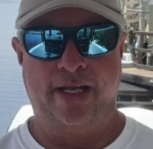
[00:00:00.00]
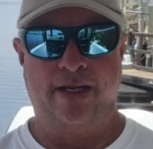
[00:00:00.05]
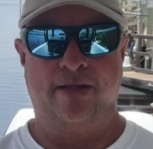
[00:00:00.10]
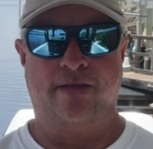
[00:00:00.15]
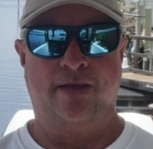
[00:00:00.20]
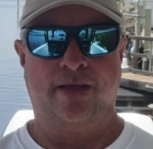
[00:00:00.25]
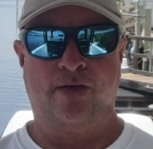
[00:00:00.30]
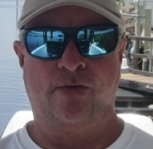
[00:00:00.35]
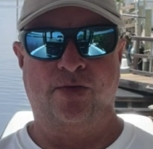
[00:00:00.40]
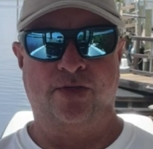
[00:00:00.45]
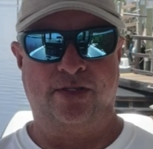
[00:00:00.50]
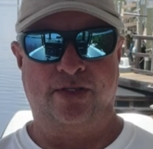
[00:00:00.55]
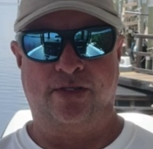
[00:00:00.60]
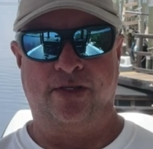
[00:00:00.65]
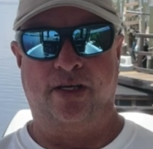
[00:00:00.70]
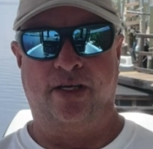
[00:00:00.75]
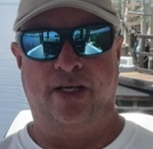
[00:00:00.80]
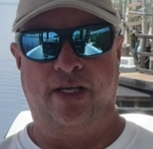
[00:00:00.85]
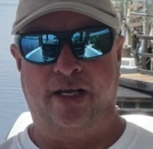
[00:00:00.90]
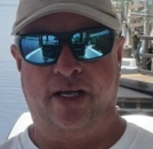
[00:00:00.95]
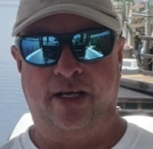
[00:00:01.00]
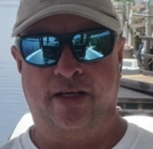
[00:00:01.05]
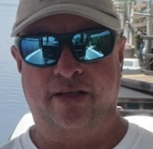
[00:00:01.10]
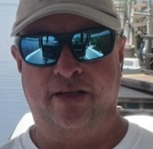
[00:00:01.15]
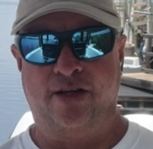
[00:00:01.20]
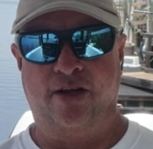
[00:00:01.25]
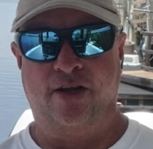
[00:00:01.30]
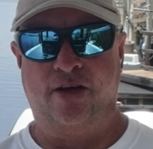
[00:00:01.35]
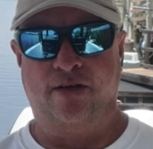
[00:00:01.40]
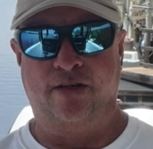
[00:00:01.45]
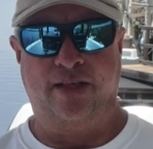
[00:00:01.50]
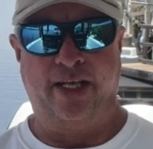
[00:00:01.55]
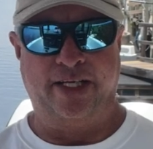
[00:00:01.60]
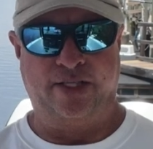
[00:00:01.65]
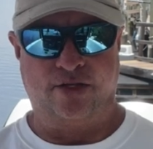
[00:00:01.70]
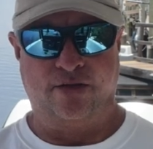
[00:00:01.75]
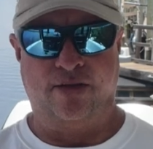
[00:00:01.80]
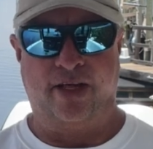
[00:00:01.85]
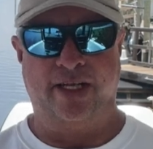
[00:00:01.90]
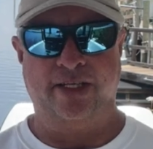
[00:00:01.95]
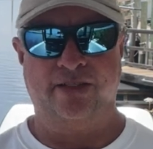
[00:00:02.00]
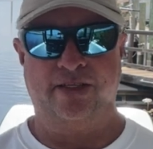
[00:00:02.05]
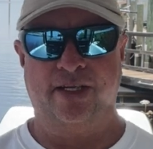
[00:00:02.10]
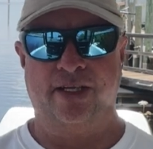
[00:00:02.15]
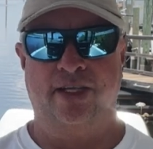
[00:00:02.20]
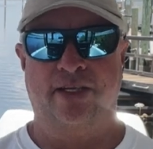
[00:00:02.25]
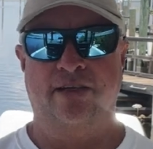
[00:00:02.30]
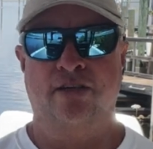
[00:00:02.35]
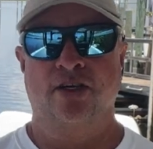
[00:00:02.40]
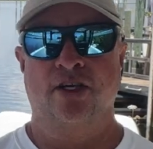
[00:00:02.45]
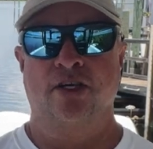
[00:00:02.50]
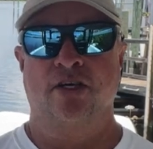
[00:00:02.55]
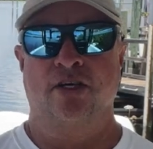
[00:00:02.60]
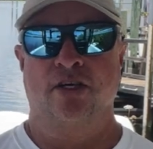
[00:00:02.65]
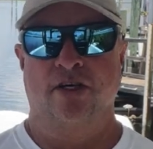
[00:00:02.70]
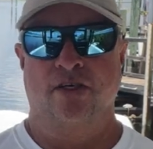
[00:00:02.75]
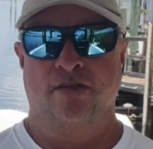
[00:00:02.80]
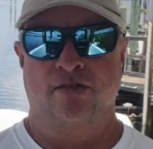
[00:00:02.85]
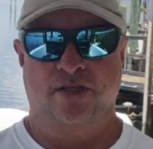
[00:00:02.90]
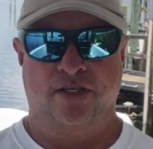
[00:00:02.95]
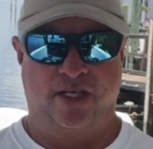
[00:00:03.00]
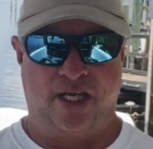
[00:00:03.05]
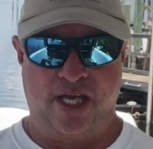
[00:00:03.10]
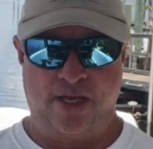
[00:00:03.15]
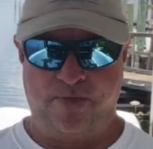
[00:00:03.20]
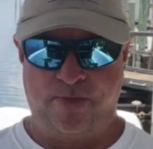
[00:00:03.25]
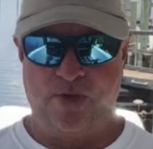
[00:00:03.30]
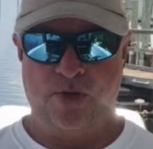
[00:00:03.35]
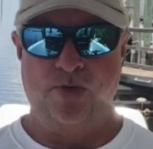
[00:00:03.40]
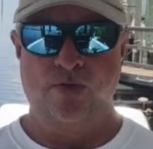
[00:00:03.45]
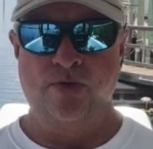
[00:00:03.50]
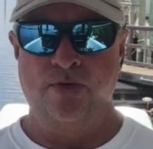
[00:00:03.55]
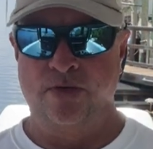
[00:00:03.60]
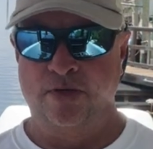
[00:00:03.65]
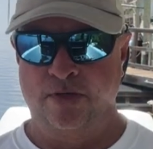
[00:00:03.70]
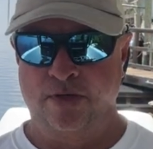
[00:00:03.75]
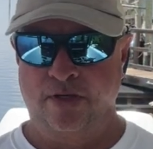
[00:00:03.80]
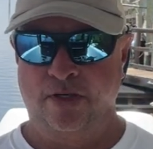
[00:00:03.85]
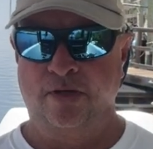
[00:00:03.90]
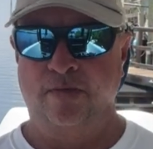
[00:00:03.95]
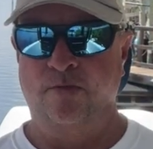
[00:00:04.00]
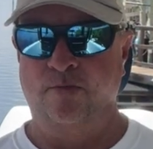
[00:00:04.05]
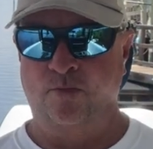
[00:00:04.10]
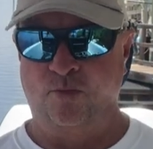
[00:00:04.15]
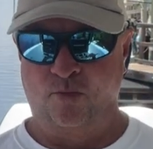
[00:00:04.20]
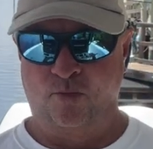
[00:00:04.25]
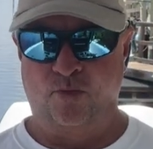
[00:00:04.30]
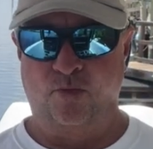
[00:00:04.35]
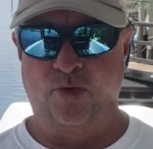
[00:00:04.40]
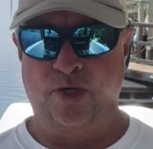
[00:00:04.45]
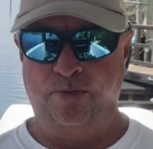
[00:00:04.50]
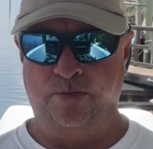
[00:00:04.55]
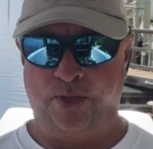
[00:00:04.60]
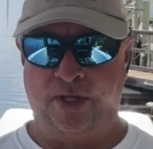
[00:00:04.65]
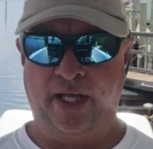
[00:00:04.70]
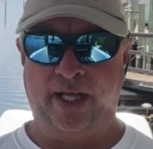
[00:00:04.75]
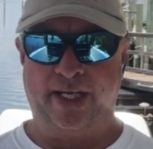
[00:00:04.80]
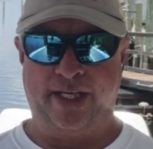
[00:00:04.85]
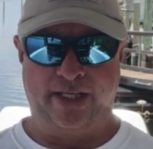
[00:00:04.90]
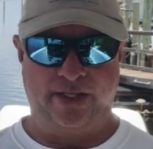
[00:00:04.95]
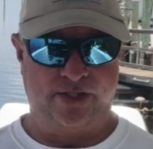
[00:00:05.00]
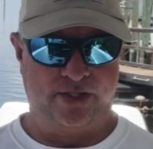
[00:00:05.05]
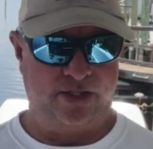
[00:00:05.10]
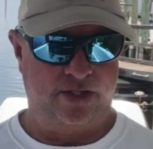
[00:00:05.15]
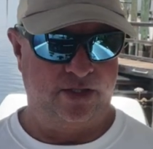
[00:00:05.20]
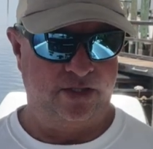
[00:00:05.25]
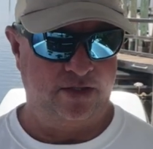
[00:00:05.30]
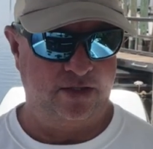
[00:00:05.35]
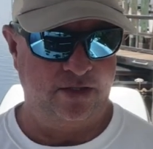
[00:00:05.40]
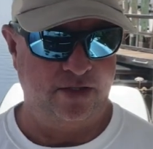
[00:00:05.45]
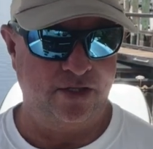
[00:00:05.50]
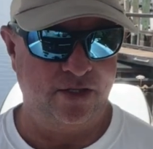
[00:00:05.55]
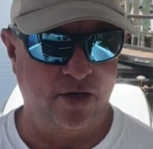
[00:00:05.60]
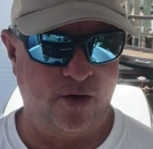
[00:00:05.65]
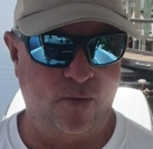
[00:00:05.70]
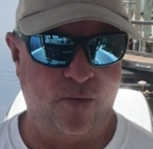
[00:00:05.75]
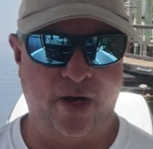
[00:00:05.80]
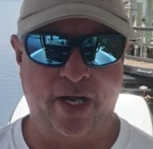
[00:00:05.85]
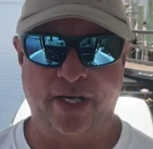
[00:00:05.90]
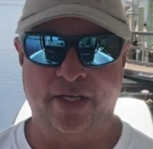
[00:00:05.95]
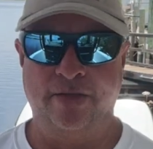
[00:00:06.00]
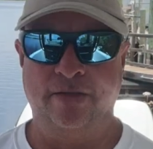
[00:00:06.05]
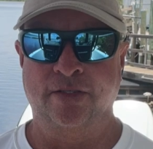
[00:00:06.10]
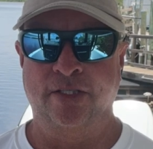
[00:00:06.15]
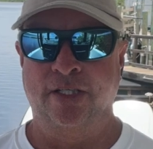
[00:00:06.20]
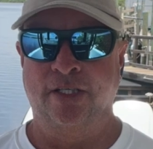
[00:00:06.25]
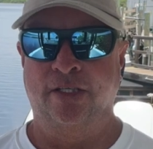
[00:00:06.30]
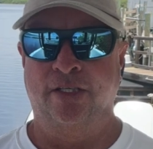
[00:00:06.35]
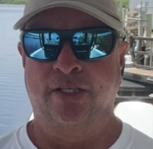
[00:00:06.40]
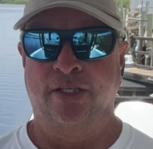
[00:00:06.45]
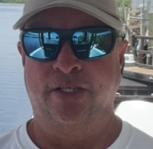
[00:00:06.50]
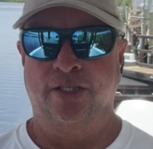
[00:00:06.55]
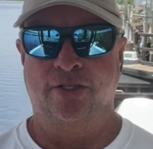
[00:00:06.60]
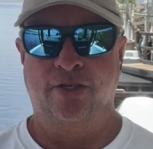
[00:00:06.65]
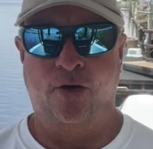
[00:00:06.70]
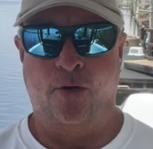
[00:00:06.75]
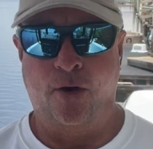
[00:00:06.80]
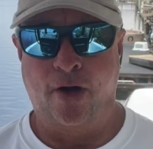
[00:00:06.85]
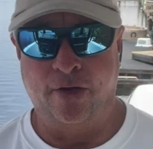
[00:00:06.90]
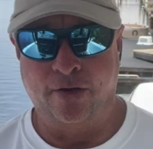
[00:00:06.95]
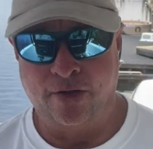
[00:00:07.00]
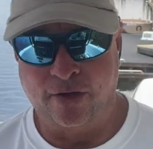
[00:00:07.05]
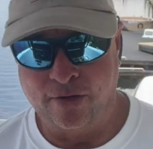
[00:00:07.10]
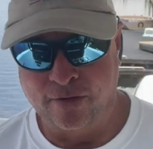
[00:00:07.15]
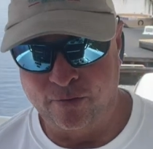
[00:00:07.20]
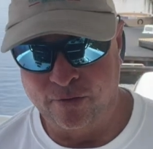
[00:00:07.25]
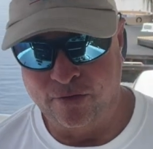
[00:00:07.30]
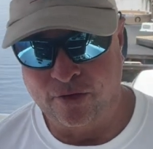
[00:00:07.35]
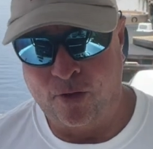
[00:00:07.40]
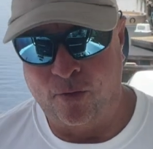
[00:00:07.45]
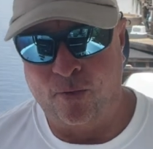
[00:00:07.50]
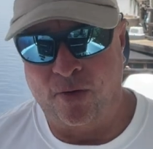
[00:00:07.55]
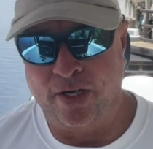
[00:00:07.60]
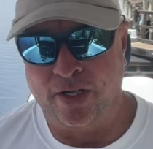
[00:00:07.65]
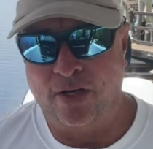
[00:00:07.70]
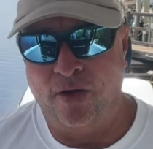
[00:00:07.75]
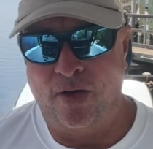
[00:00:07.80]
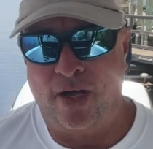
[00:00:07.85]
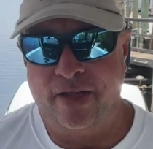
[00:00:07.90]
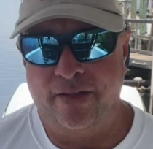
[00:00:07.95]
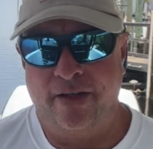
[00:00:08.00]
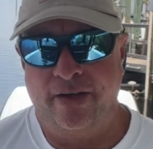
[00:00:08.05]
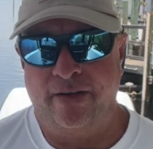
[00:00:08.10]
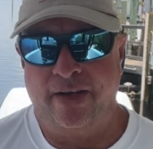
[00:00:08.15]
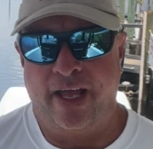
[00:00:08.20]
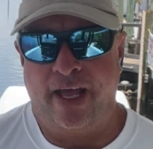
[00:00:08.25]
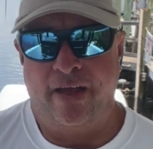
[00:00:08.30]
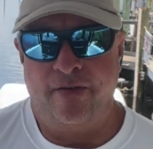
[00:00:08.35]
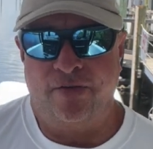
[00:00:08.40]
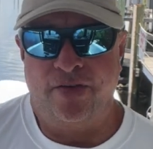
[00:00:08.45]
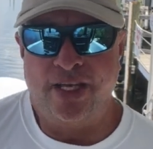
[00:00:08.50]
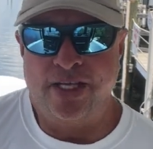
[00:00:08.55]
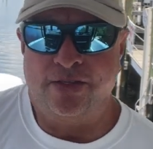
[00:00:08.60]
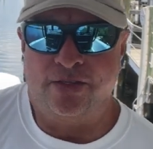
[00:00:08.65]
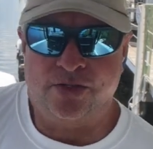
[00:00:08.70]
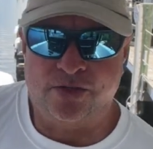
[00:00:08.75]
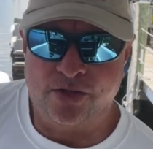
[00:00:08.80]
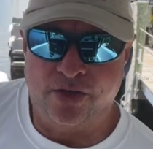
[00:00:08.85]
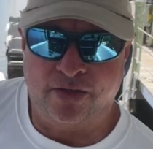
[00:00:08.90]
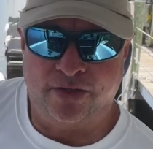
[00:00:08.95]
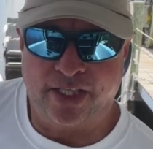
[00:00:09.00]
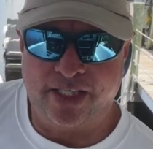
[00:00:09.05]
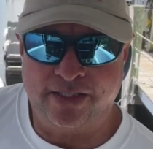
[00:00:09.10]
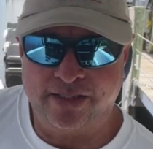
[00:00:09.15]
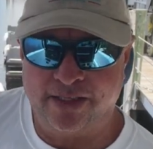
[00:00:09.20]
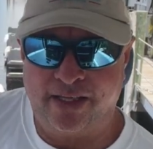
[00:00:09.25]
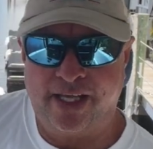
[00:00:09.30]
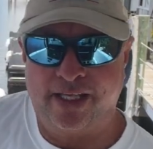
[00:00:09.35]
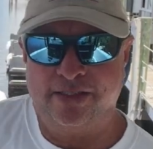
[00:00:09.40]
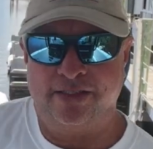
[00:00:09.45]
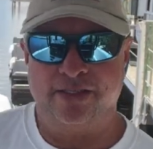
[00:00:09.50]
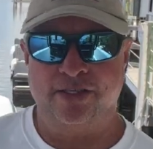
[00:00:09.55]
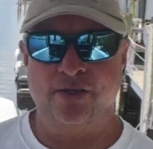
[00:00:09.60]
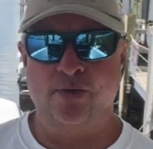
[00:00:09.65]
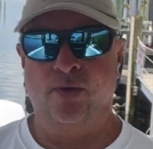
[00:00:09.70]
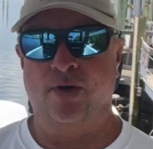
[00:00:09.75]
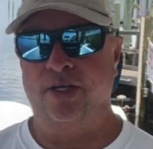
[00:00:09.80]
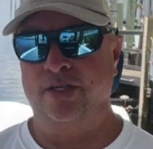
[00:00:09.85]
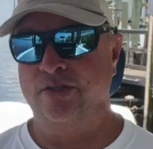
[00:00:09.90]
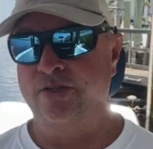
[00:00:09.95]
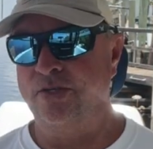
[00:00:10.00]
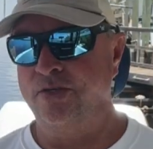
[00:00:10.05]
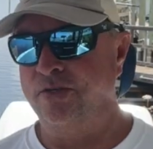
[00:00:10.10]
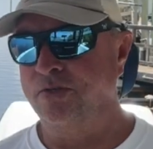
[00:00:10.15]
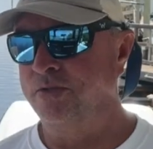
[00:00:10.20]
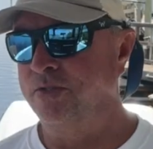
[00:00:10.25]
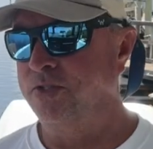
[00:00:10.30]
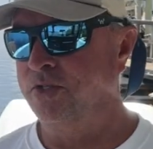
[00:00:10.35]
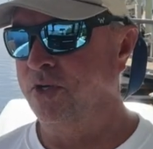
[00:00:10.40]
anything with electrolytes in it to keep you replenished. You don't want to go out there and have heat stroke. That's the last thing you want to do.